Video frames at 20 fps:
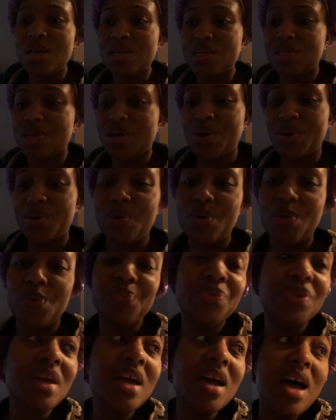So
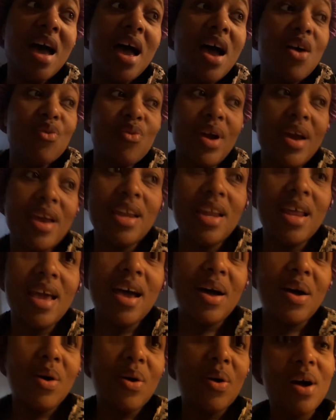right
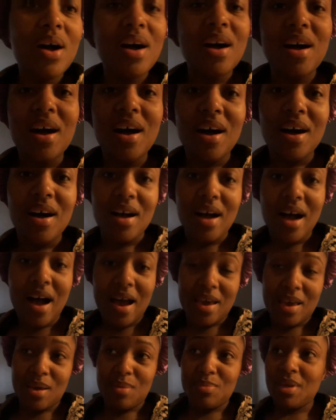now uh,
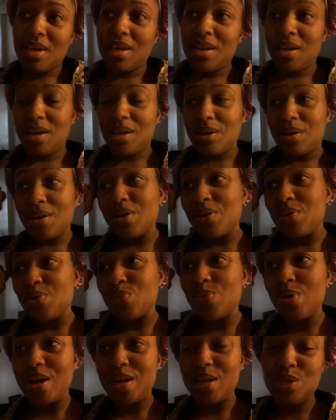I am getting
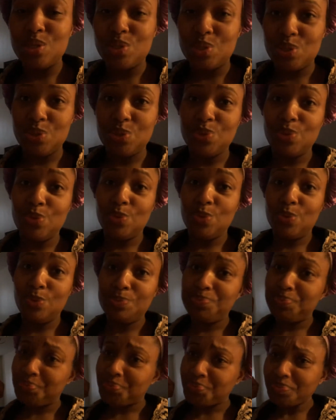ready to
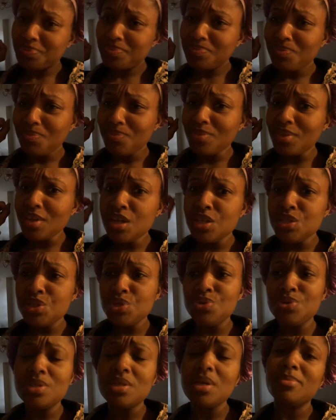
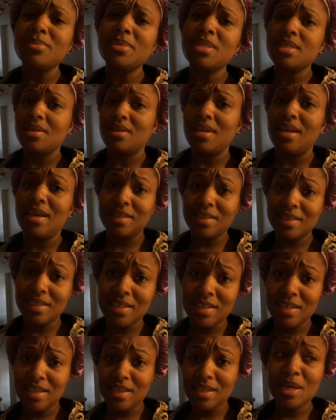do some Sunday
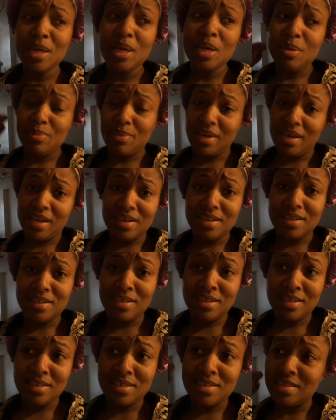cleaning
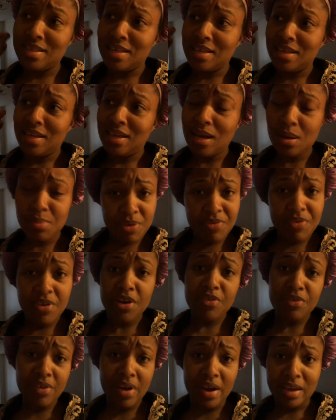because I'll be
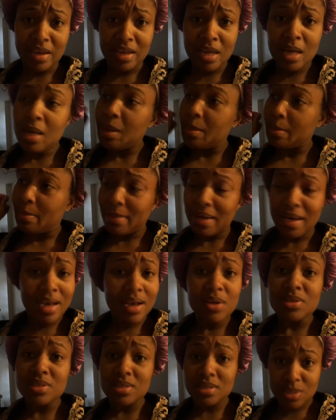very frank, my
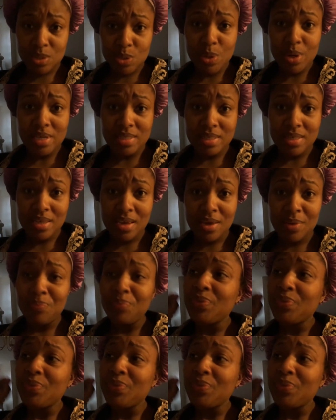house looks crazy.